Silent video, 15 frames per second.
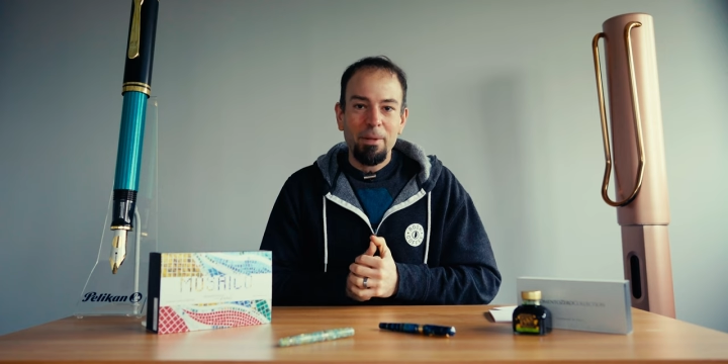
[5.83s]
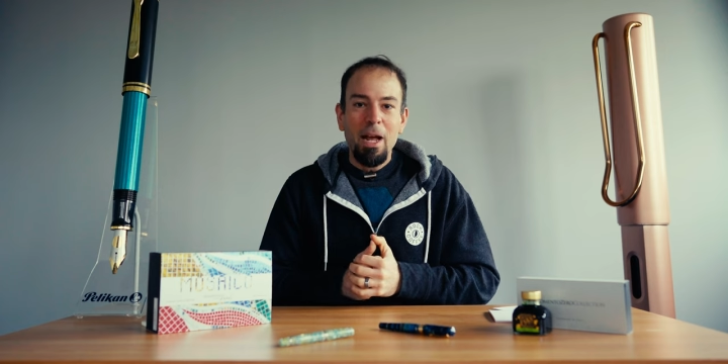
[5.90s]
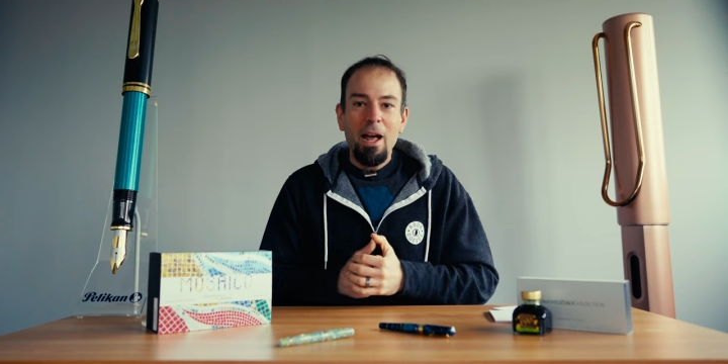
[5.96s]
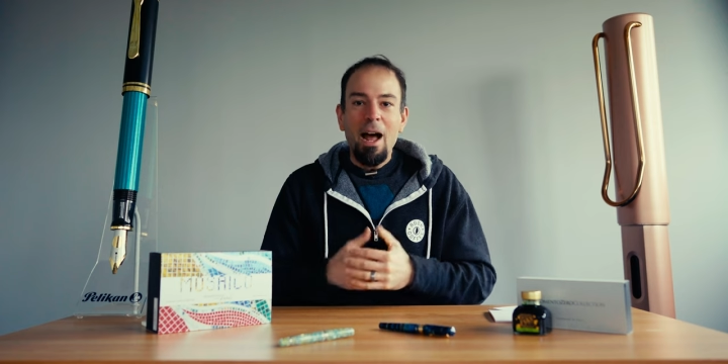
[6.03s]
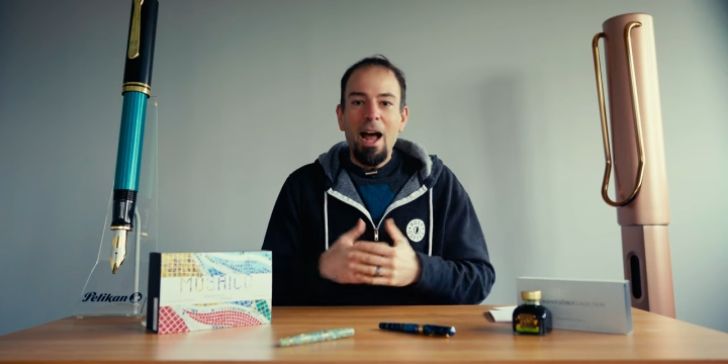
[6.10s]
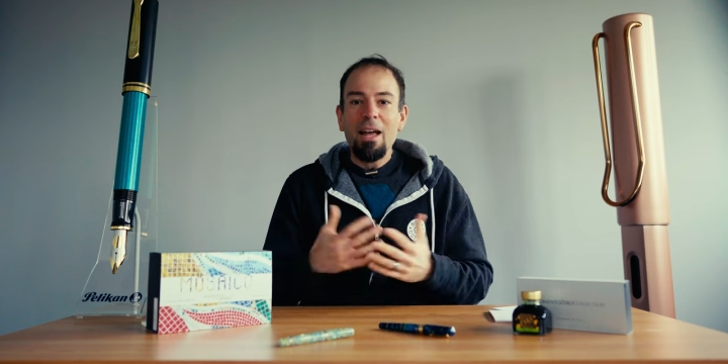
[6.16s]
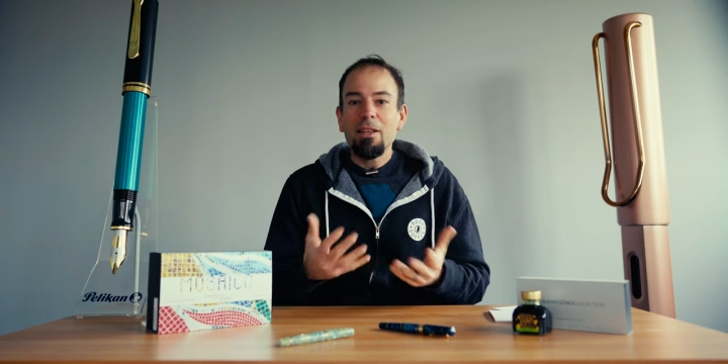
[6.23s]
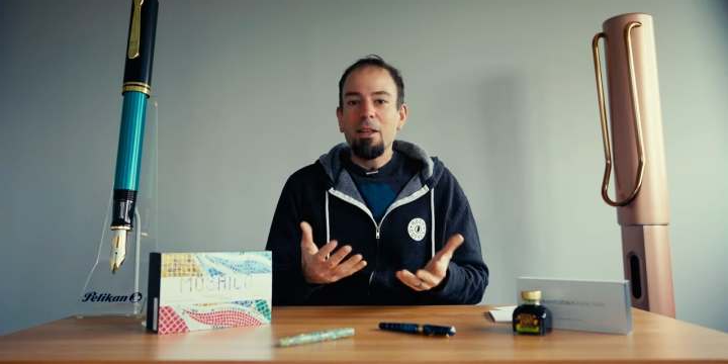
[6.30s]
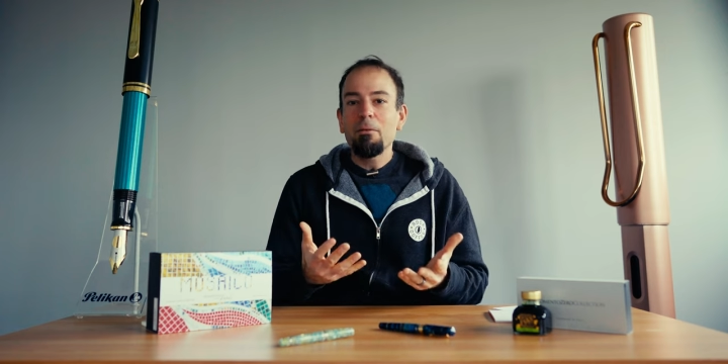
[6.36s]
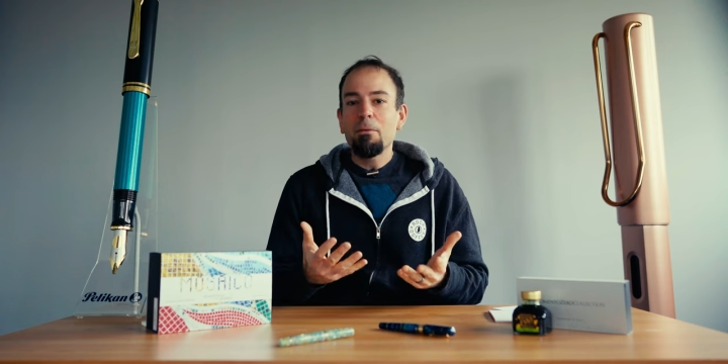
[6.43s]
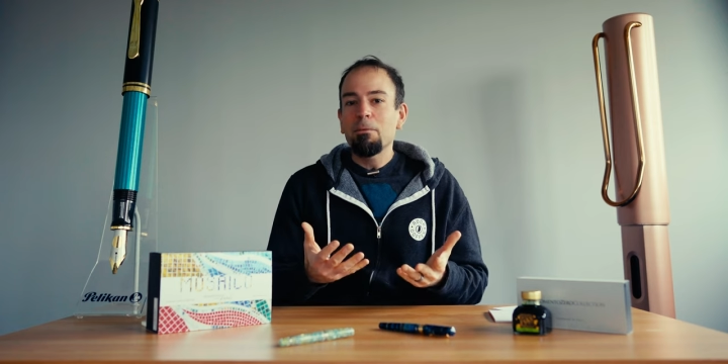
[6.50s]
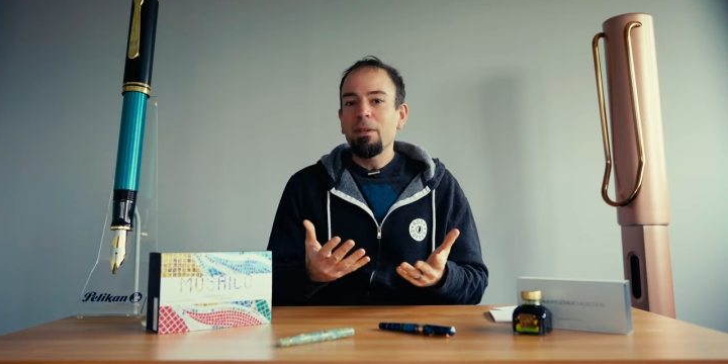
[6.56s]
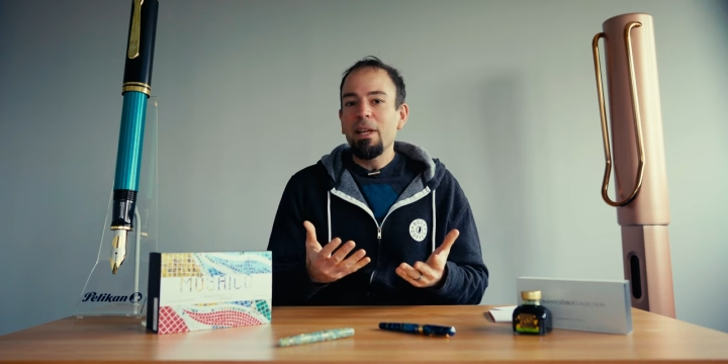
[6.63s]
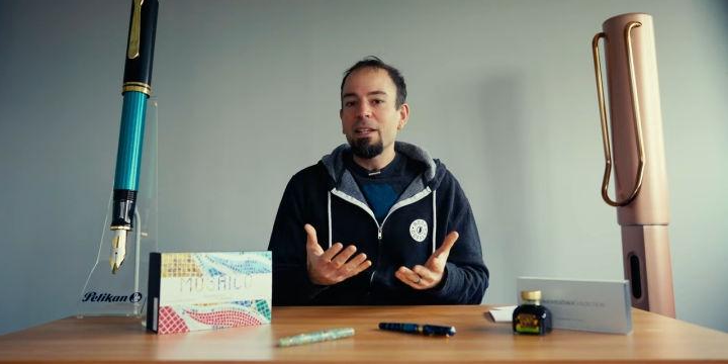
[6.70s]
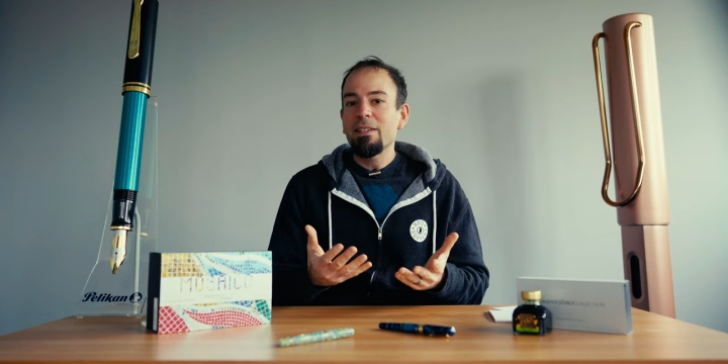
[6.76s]
I love a
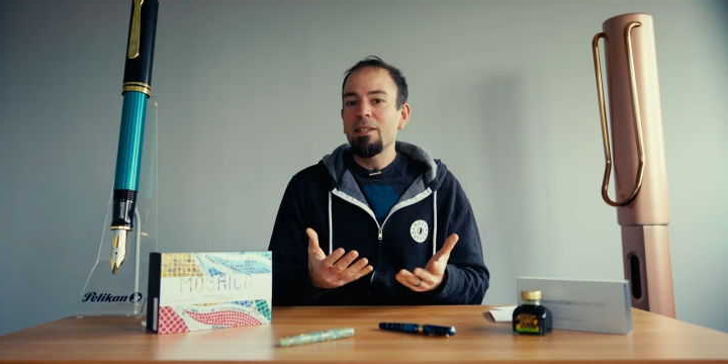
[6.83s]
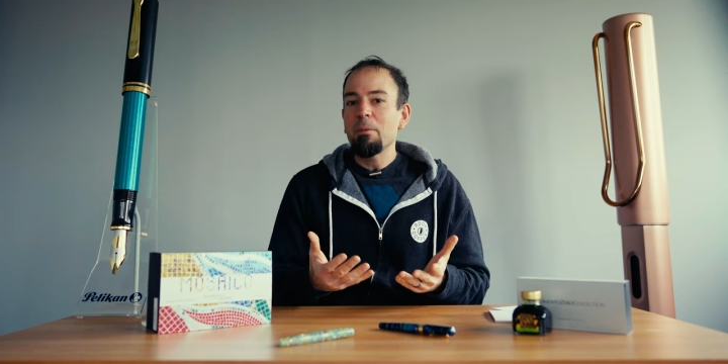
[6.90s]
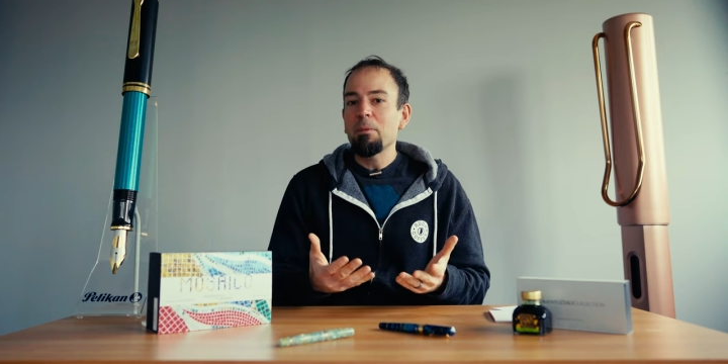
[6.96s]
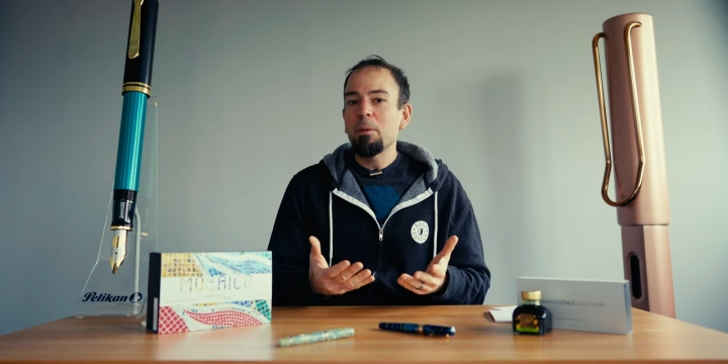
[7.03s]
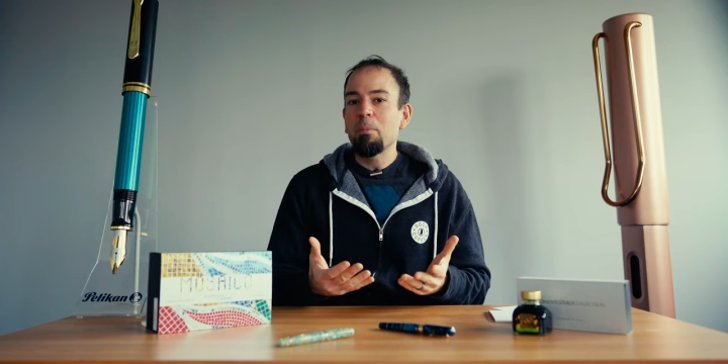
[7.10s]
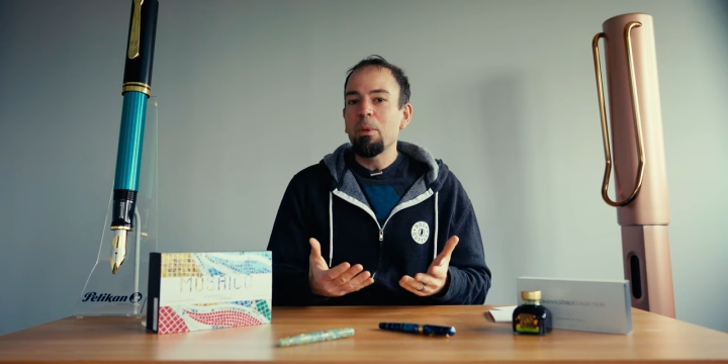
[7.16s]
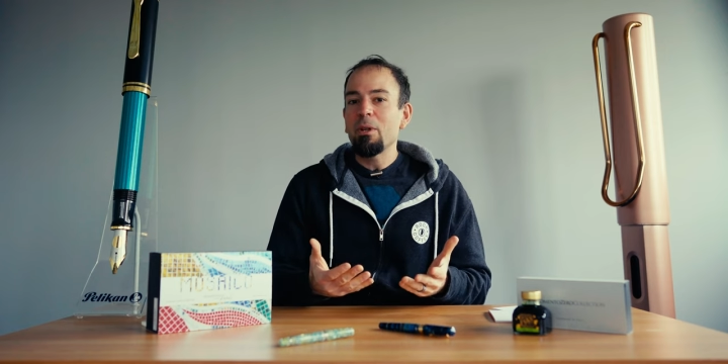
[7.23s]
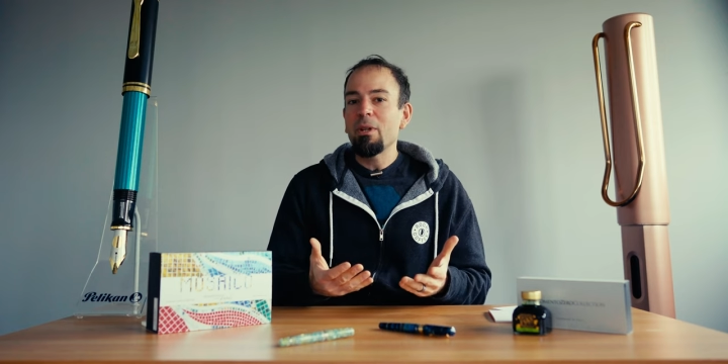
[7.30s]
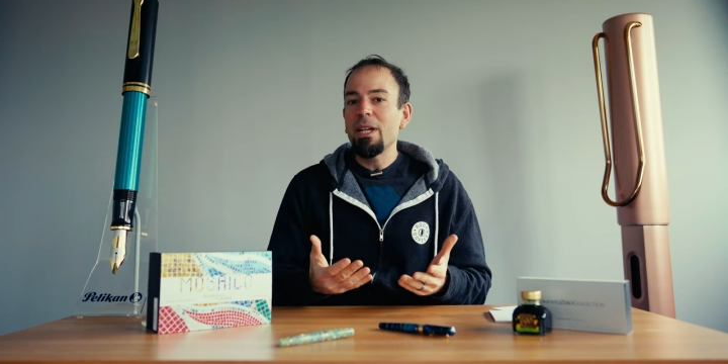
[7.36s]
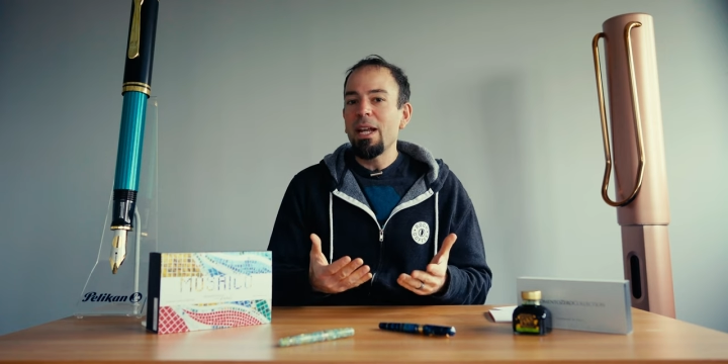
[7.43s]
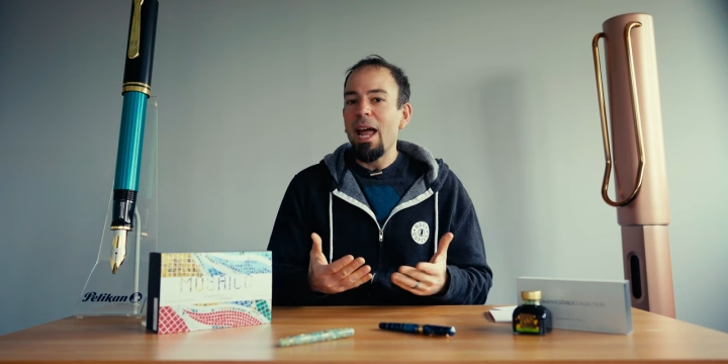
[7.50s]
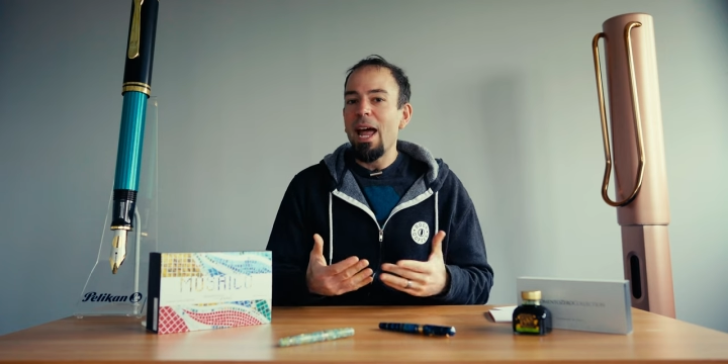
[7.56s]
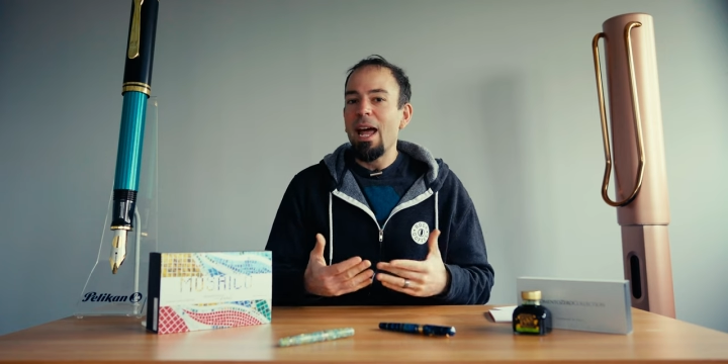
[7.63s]
flex nib's ability to